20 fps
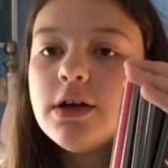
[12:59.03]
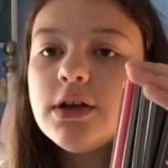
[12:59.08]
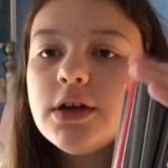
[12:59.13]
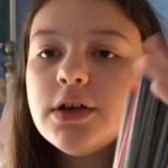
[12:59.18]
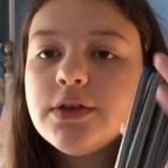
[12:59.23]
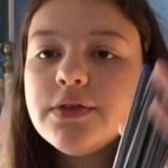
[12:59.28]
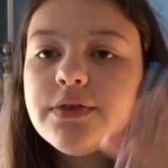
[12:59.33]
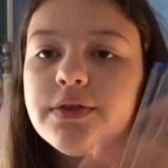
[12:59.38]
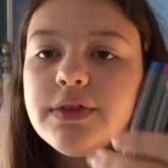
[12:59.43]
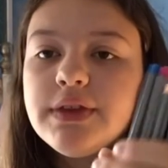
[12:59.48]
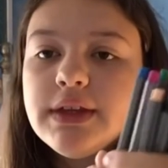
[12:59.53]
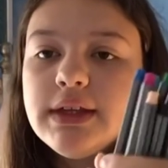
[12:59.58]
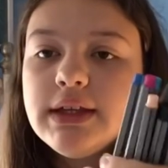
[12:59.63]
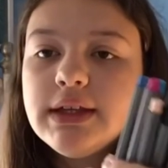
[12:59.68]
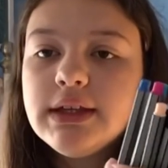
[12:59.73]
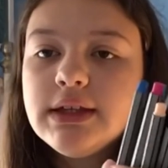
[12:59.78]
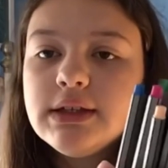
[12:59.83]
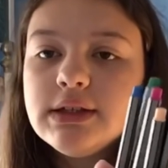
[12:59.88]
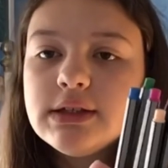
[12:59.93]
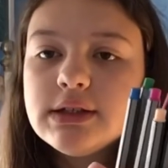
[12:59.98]
of
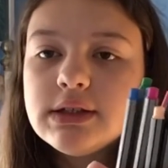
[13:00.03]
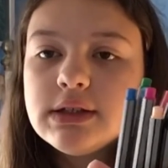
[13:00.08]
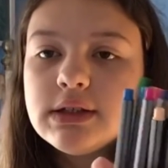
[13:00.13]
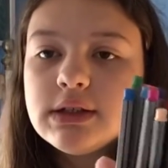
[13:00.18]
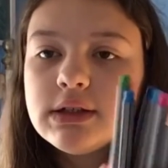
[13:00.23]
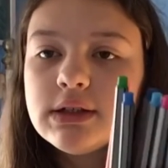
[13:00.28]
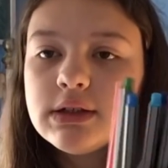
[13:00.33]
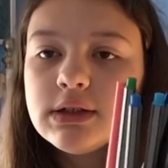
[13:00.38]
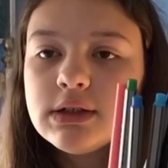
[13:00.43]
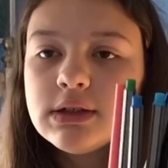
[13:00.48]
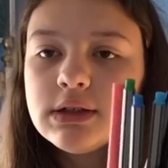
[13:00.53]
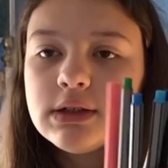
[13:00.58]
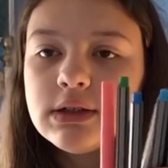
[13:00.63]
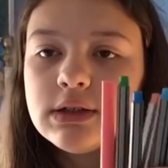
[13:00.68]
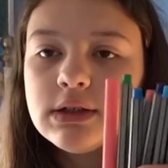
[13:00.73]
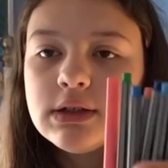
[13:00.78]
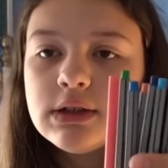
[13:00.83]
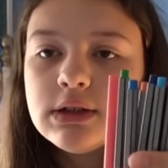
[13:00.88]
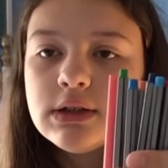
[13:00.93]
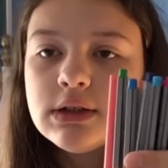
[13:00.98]
these,
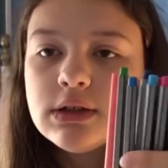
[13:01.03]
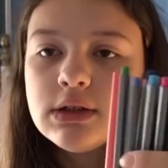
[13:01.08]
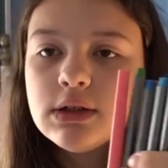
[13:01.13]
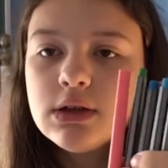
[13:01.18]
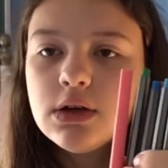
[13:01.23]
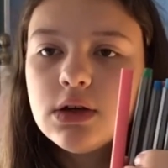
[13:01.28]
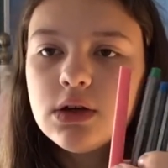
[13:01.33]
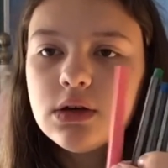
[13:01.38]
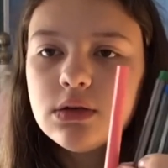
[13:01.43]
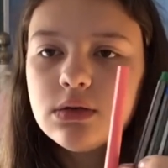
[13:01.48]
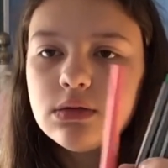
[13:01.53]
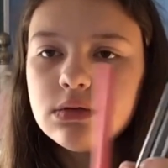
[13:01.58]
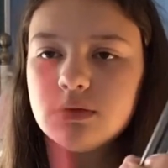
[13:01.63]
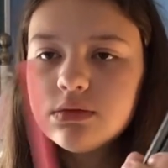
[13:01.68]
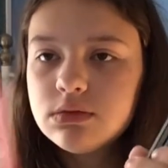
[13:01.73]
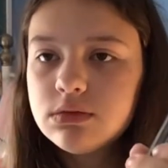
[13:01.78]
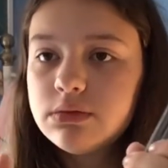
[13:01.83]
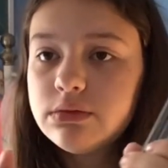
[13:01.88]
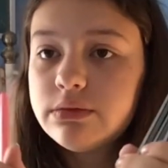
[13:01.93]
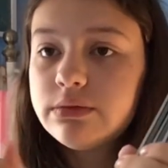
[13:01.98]
I
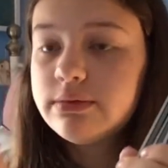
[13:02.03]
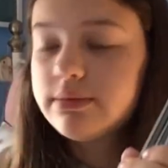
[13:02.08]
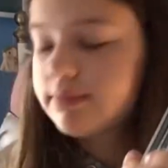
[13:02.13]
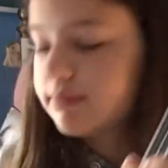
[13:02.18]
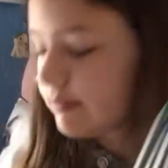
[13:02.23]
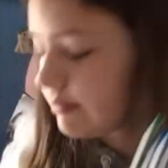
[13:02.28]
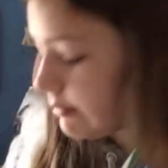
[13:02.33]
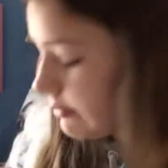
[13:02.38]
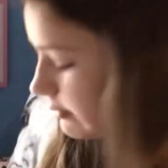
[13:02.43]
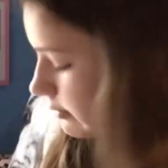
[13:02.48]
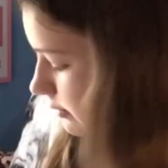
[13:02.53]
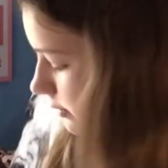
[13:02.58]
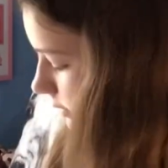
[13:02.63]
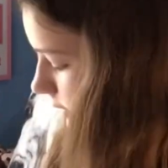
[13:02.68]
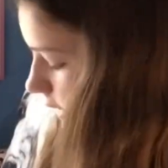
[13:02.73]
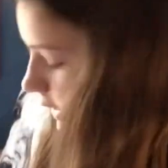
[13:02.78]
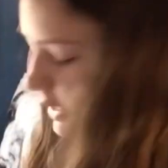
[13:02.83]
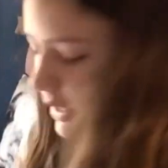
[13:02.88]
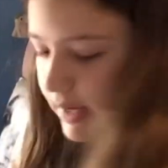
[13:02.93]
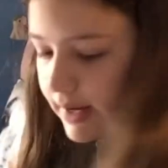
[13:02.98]

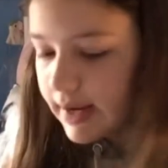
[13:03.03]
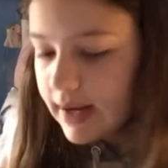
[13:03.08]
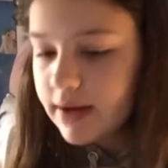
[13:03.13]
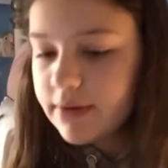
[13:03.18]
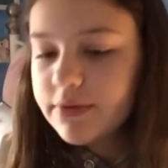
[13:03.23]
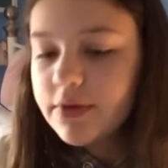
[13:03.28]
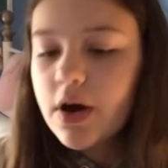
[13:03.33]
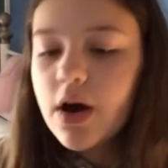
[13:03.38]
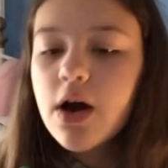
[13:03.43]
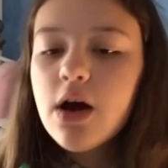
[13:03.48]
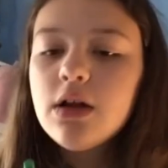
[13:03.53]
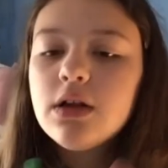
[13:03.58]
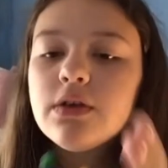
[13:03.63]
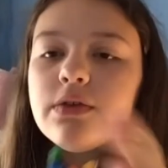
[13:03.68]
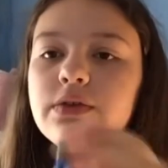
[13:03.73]
have all of